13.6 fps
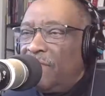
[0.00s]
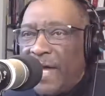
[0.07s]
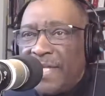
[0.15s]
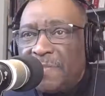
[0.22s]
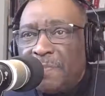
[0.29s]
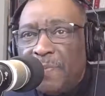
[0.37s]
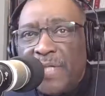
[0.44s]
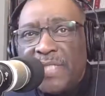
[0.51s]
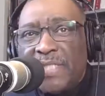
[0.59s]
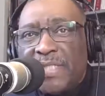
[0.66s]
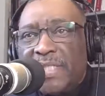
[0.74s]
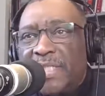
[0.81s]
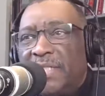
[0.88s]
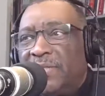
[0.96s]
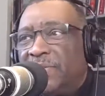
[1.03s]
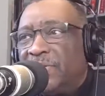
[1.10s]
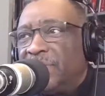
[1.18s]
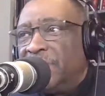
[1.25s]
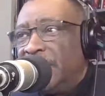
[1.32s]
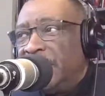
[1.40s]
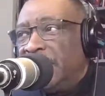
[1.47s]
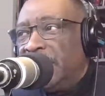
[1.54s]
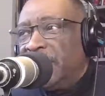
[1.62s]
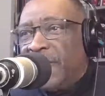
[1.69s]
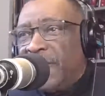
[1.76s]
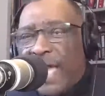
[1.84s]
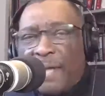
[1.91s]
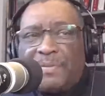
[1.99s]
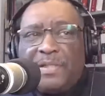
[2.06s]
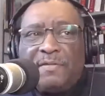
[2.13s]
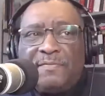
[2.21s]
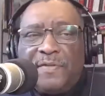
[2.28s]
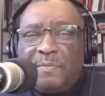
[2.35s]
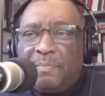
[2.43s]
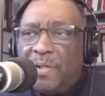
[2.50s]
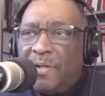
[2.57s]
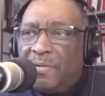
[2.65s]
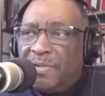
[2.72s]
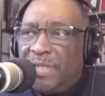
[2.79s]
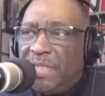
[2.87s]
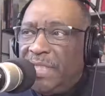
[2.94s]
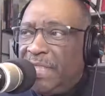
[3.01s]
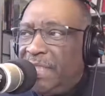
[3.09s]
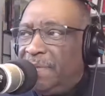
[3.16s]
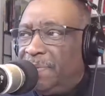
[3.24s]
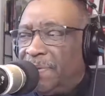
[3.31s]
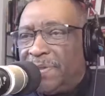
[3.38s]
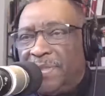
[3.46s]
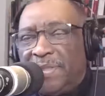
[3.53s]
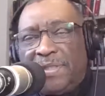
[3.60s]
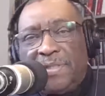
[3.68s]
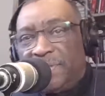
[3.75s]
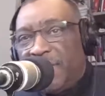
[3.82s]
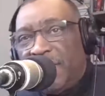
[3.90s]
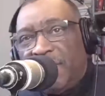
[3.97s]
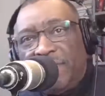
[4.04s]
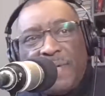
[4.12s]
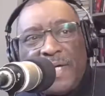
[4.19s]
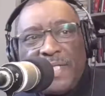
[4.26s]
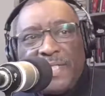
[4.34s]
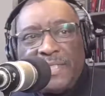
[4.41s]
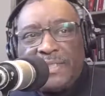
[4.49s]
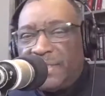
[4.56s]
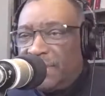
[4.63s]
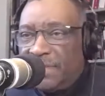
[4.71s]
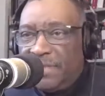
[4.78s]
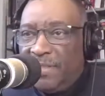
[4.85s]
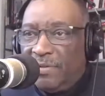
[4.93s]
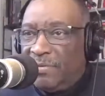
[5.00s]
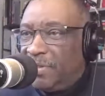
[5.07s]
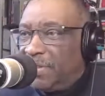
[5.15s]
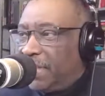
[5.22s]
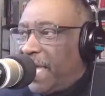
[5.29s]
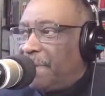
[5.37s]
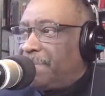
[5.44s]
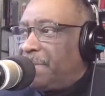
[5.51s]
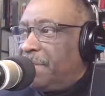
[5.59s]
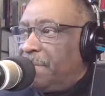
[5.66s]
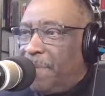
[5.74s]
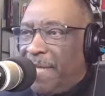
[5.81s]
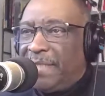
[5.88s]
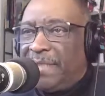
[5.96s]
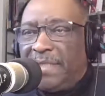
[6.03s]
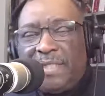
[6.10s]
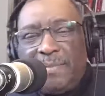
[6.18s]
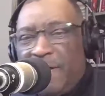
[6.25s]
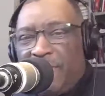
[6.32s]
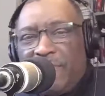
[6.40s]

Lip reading: vice president or captain of the football team, or everybody's captain of the debate team.